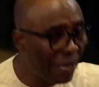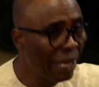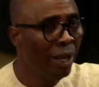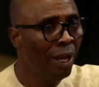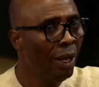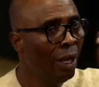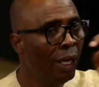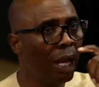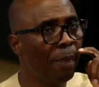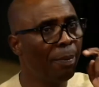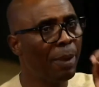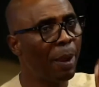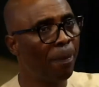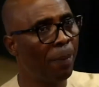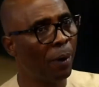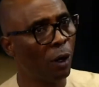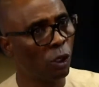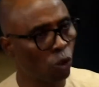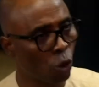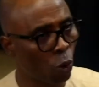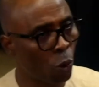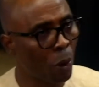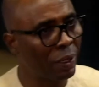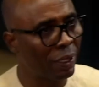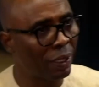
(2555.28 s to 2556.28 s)
But let me
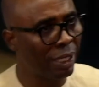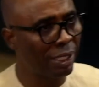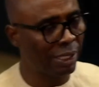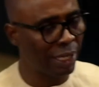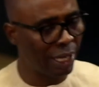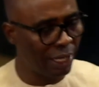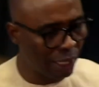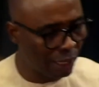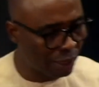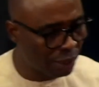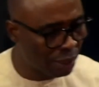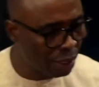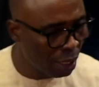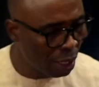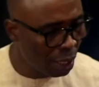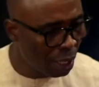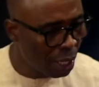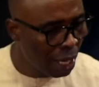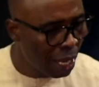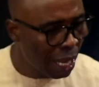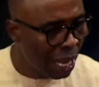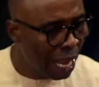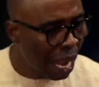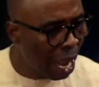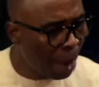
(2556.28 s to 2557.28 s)
pause to quickly say this.
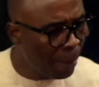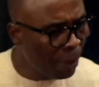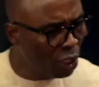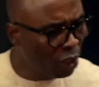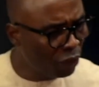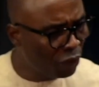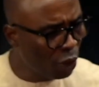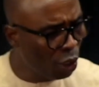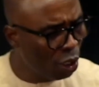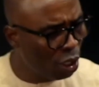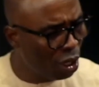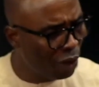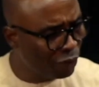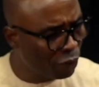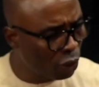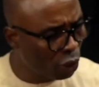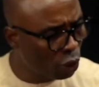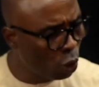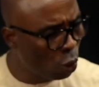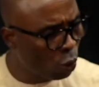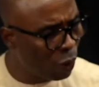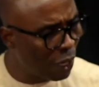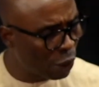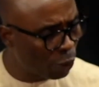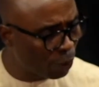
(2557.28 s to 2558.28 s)
How many of you love to
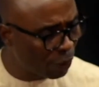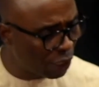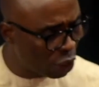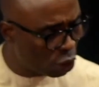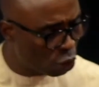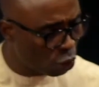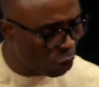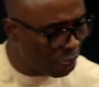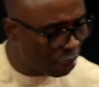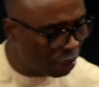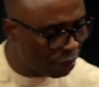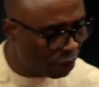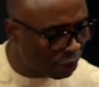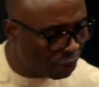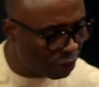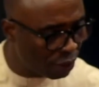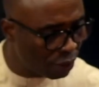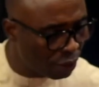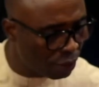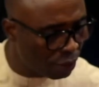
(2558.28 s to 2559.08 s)
do well spiritually?